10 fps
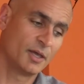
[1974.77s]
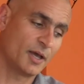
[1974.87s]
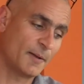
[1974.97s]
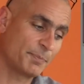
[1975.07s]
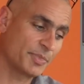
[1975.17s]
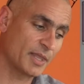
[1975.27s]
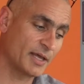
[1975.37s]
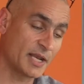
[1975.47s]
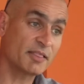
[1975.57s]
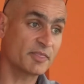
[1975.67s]

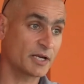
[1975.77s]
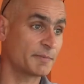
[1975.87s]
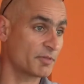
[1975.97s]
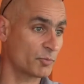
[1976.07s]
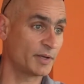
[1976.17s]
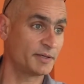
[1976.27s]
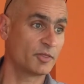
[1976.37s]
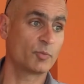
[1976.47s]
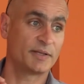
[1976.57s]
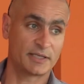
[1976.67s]
A non-synonymous one
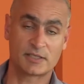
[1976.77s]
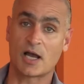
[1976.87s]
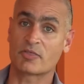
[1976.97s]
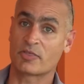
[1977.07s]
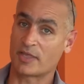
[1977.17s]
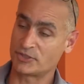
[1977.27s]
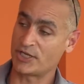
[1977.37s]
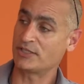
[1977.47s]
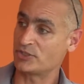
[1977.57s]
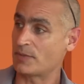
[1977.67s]
is one that causes a
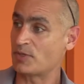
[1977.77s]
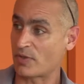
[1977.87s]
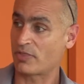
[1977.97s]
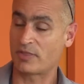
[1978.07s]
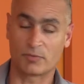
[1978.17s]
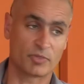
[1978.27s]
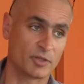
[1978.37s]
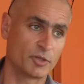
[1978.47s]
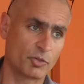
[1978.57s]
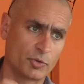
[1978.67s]
change in the amino acid sequence.
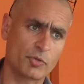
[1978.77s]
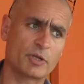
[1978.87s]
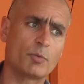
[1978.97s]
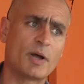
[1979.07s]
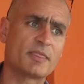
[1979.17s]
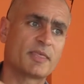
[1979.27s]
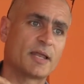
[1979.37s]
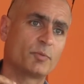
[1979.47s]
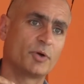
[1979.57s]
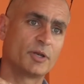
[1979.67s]
And so those are the ones
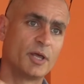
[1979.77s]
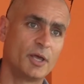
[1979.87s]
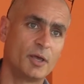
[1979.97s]
that would